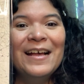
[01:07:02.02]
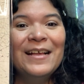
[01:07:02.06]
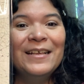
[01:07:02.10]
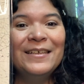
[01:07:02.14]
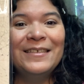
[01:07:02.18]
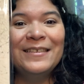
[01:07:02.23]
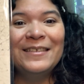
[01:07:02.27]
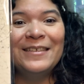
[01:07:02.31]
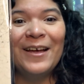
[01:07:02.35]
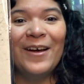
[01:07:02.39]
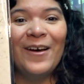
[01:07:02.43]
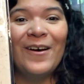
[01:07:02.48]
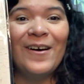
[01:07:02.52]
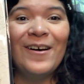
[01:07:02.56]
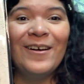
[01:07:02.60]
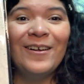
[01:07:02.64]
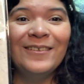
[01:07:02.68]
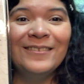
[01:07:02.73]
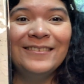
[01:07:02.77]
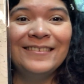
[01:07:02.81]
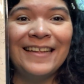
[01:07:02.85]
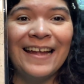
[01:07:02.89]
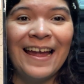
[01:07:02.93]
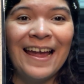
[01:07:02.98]

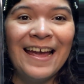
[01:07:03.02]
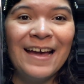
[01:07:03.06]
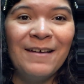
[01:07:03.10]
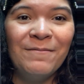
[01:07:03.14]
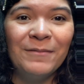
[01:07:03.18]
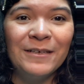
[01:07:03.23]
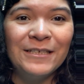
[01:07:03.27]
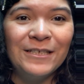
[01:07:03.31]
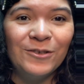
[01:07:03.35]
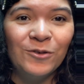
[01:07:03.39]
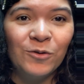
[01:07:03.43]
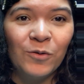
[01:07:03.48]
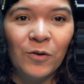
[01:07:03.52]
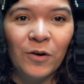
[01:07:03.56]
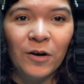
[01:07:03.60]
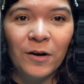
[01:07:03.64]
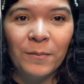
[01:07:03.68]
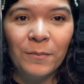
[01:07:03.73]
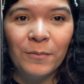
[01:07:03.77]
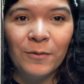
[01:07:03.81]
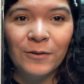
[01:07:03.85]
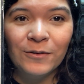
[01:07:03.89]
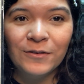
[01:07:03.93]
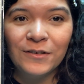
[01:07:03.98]
So damn
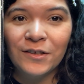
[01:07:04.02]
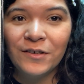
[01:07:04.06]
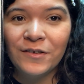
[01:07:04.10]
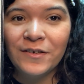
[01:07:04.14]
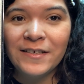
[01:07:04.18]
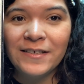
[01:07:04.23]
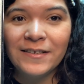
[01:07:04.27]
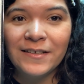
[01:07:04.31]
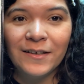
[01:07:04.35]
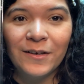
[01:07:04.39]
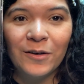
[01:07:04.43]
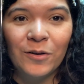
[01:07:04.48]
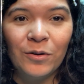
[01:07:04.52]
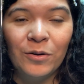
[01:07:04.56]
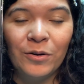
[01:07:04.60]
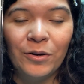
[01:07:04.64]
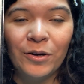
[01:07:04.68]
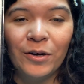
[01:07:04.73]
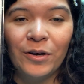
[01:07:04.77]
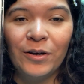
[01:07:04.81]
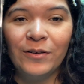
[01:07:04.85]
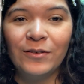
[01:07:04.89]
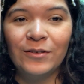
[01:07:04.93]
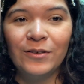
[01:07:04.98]
adorable. Teresa
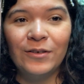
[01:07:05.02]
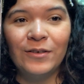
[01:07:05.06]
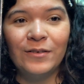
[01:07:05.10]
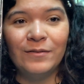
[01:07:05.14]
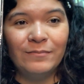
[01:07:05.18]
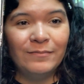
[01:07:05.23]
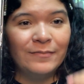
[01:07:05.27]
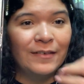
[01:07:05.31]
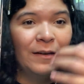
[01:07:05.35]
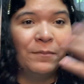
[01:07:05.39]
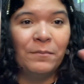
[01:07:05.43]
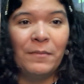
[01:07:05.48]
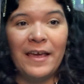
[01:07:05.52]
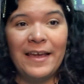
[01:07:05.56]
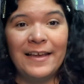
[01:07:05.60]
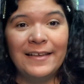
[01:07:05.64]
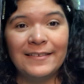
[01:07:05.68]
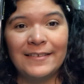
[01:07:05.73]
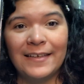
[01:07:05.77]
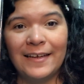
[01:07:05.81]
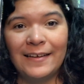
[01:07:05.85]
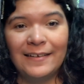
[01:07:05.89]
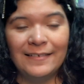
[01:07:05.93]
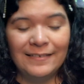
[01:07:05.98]
Koger.
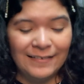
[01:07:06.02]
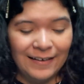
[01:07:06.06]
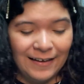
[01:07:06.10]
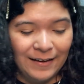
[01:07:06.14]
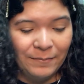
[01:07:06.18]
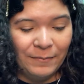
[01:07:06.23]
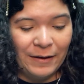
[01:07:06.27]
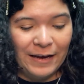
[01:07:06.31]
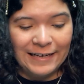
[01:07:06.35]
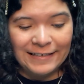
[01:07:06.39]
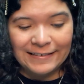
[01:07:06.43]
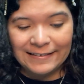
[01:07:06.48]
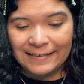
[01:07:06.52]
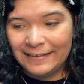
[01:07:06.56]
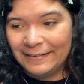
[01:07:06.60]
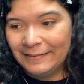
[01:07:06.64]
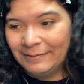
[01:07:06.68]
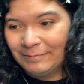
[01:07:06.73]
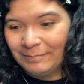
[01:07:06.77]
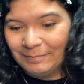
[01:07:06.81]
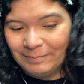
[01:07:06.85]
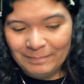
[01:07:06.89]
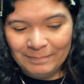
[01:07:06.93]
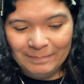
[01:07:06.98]
Amazing.
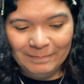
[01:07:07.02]
Amazing.